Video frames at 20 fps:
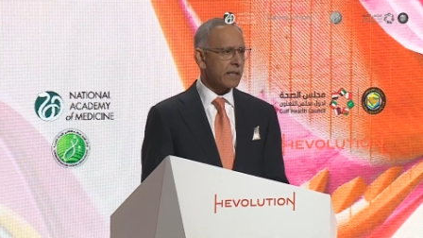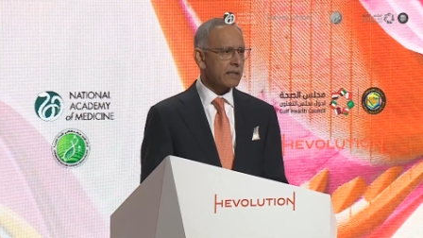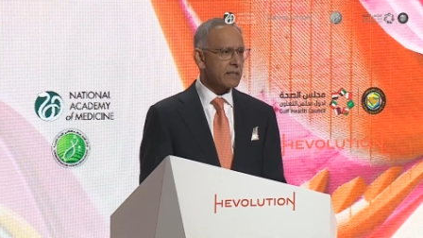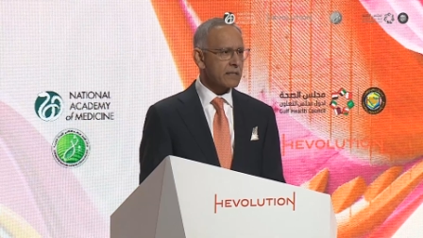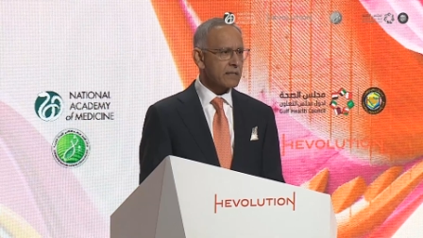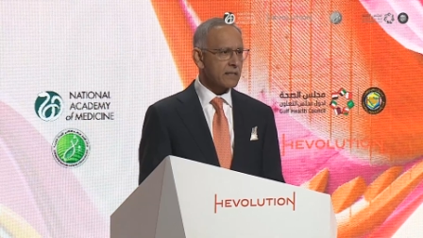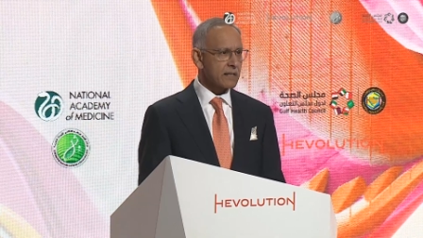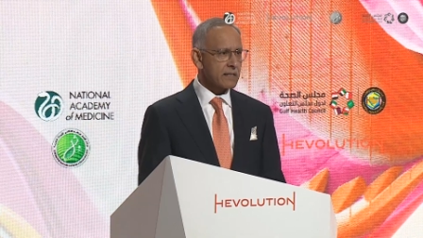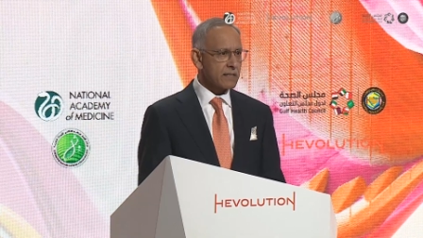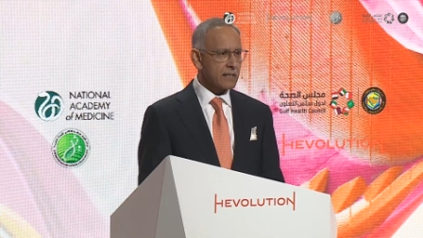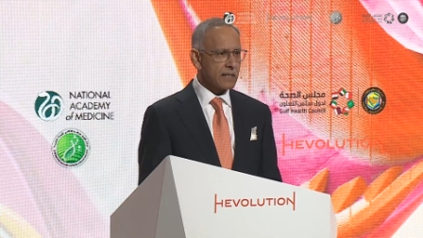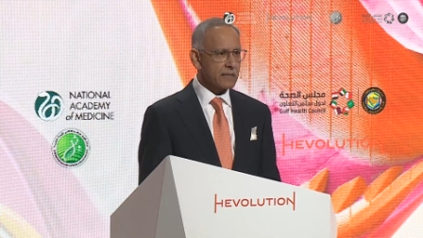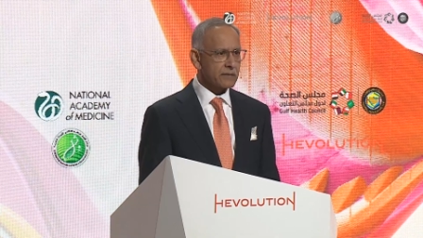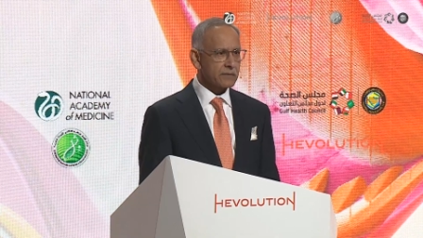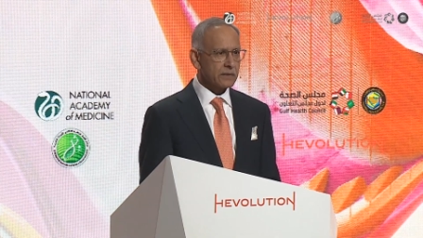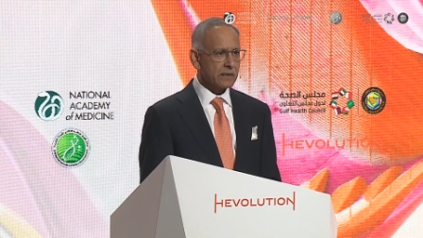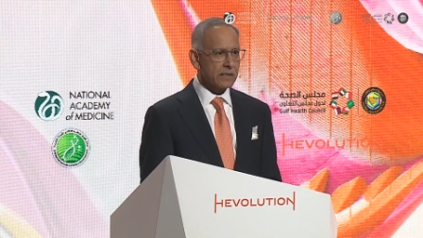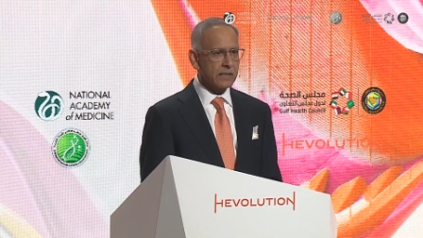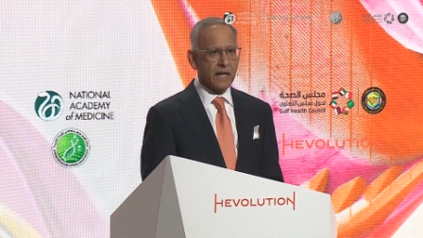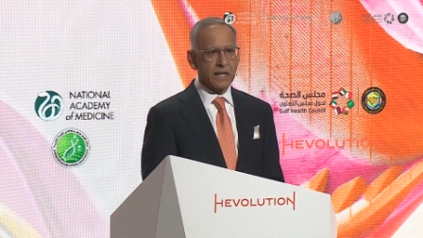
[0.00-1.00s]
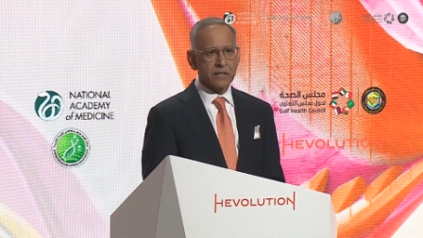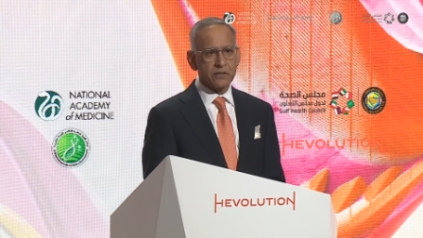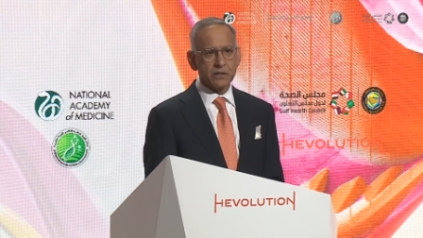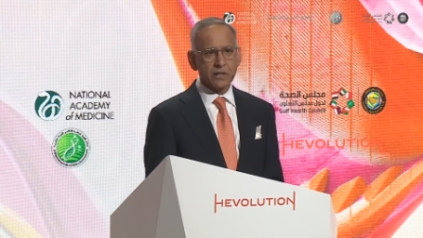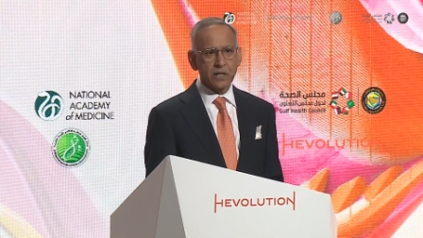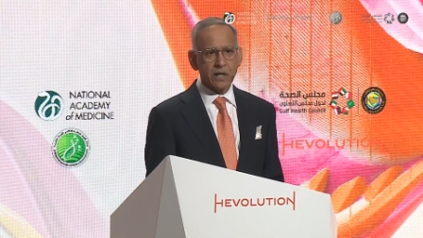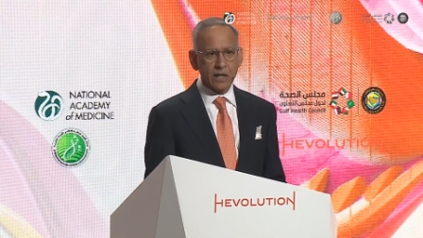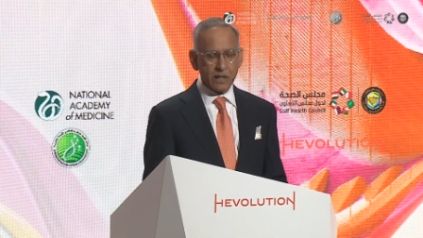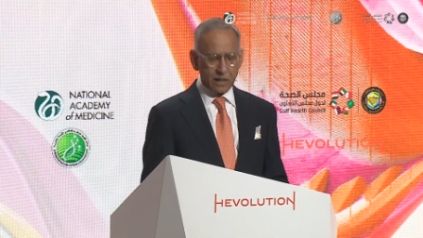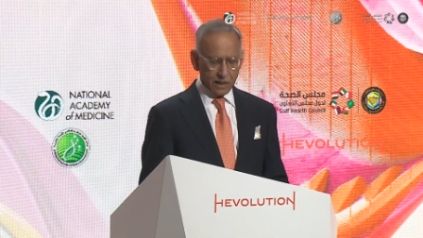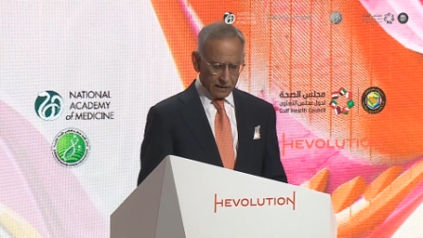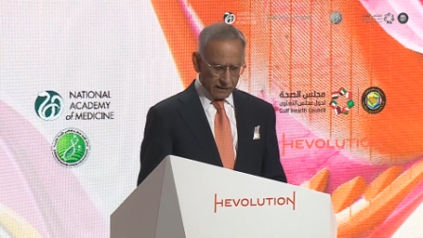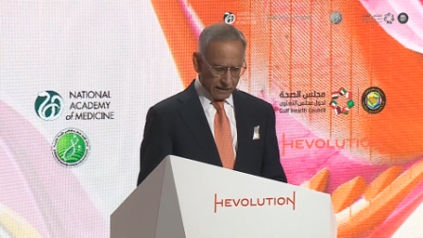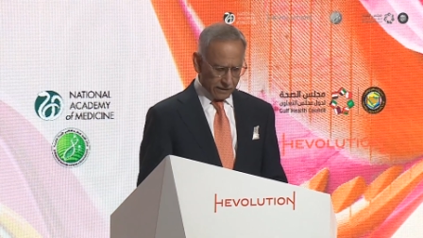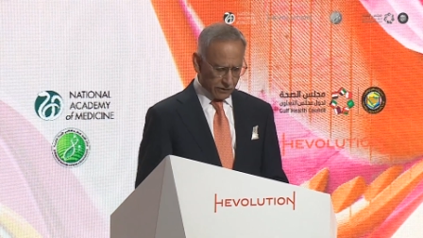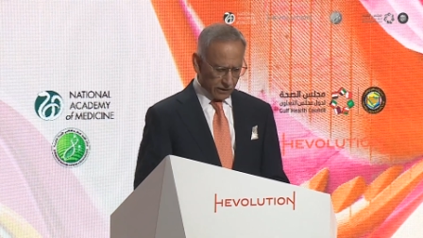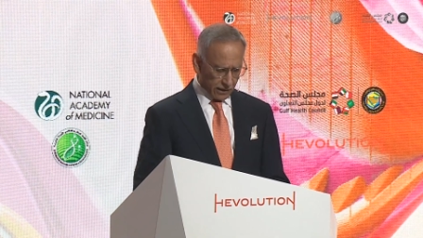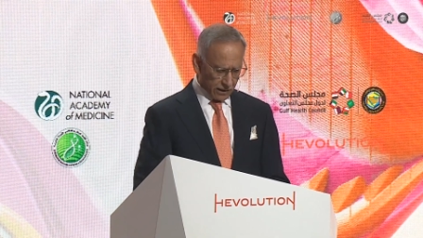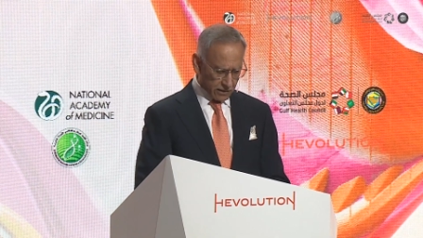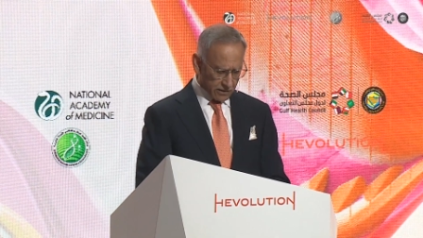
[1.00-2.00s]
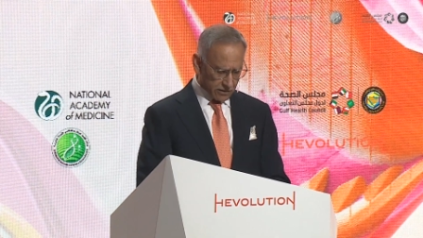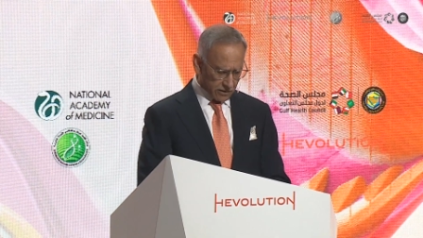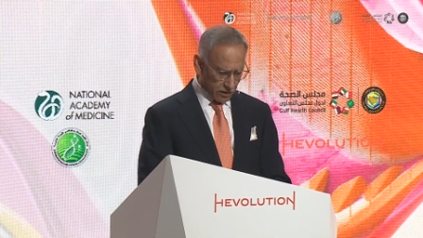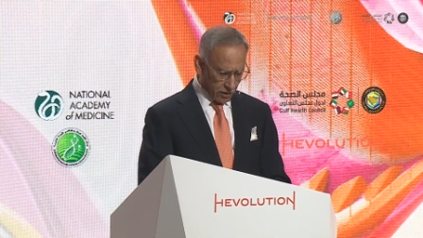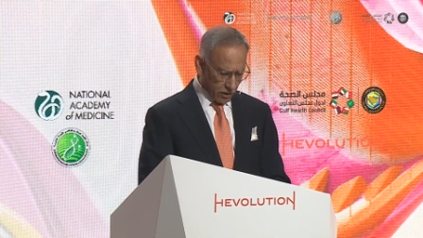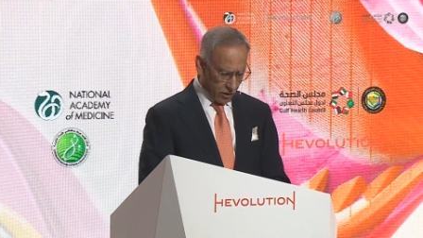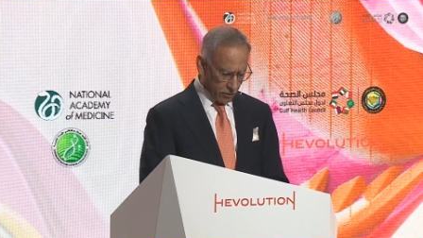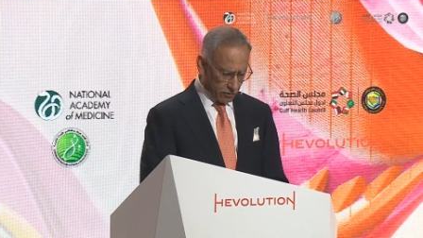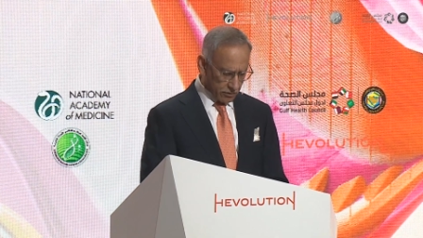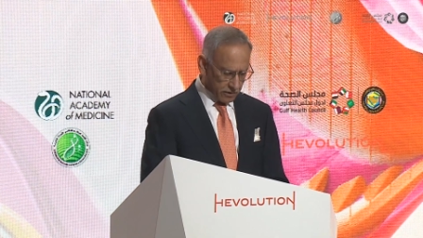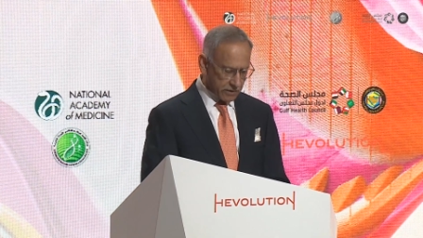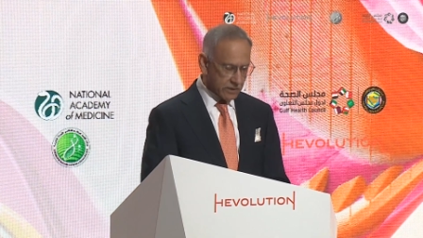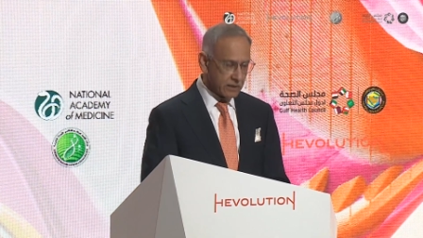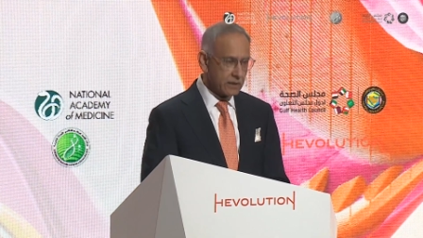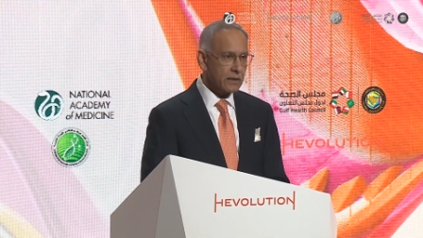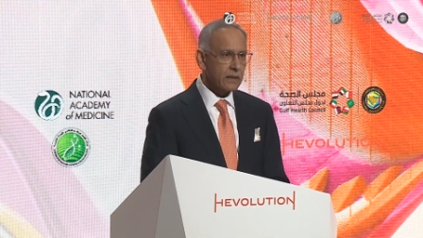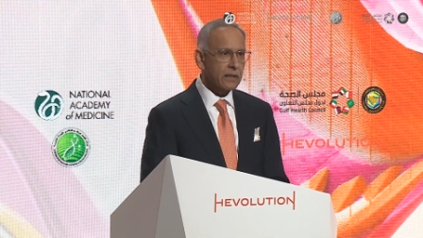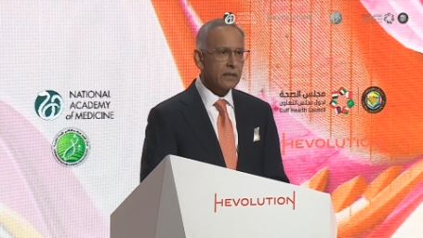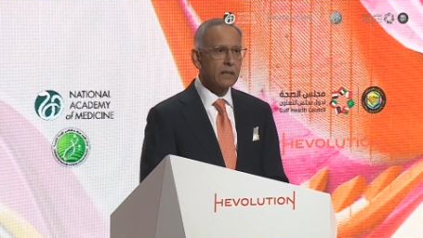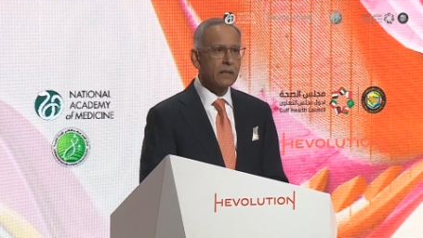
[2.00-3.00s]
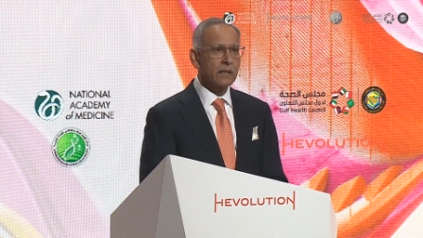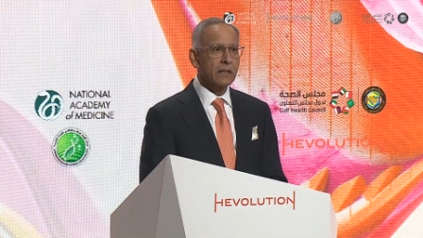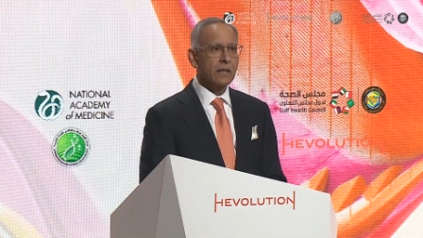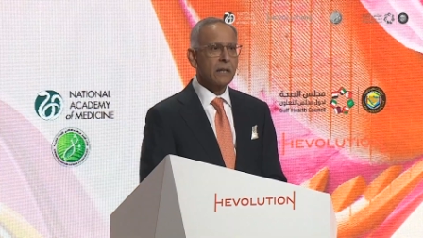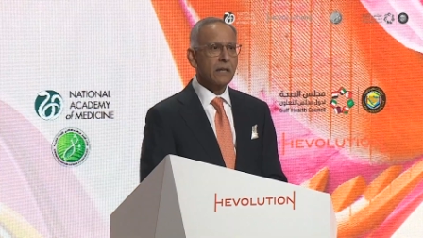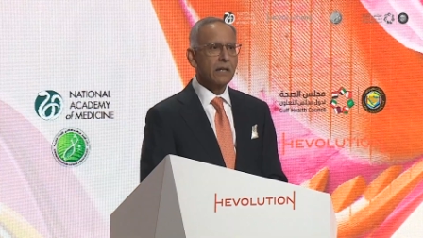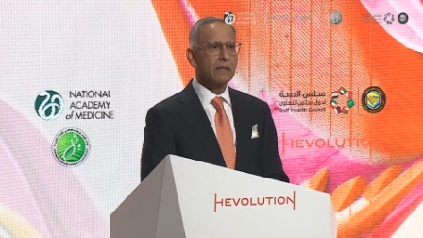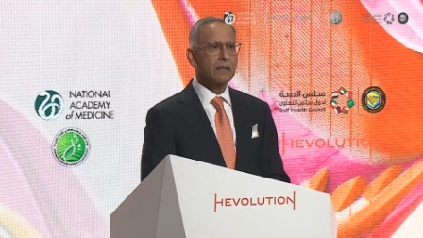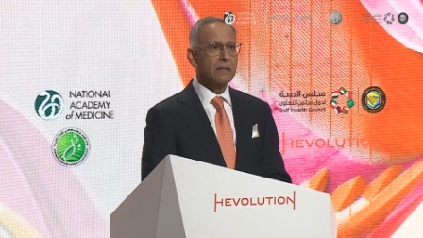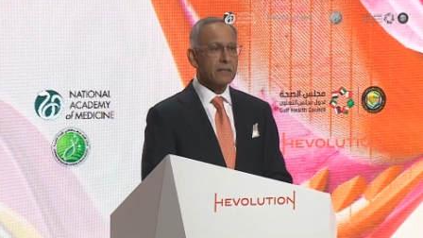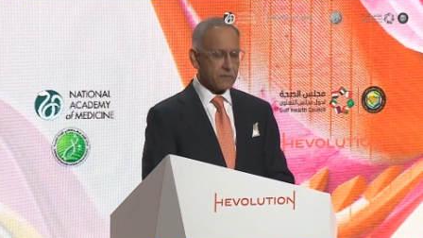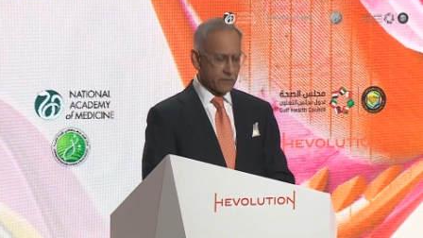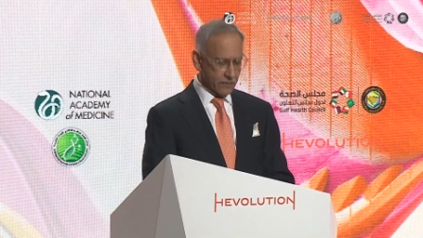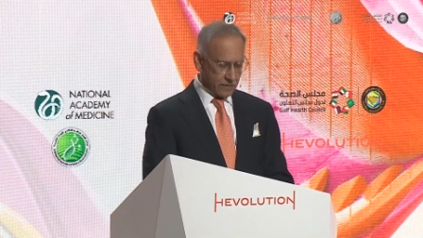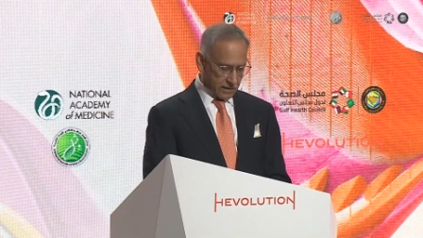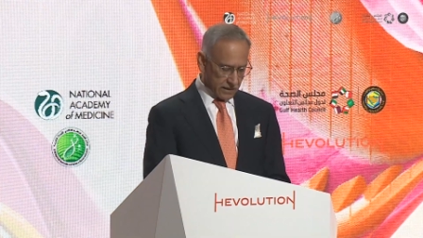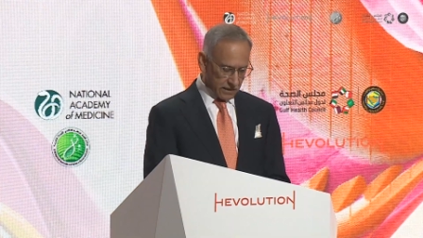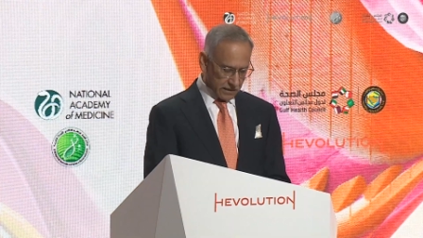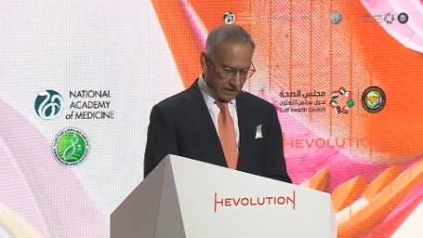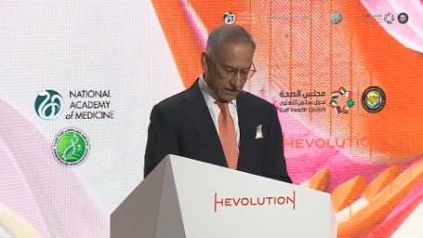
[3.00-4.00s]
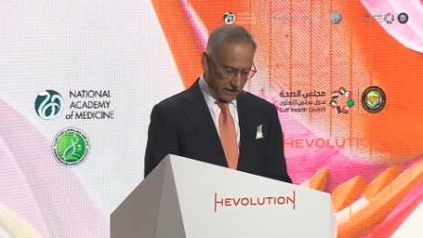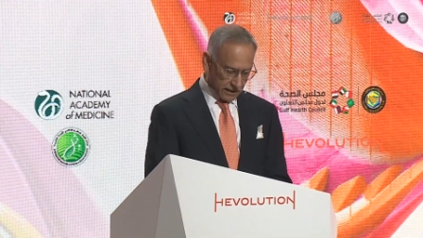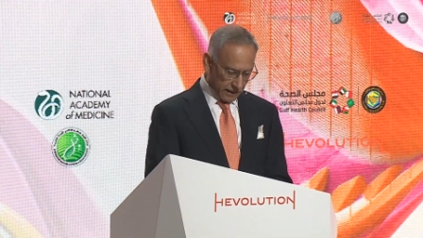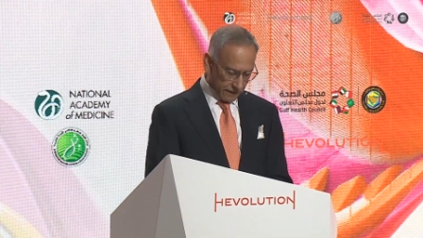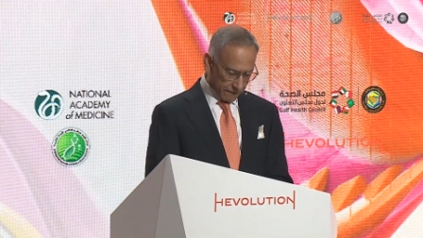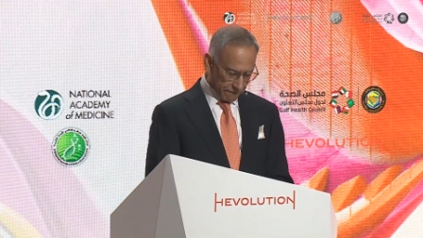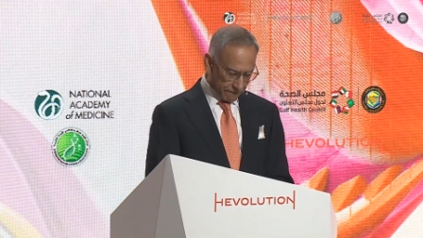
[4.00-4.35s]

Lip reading: this successful and actually allowing us to host in this facility.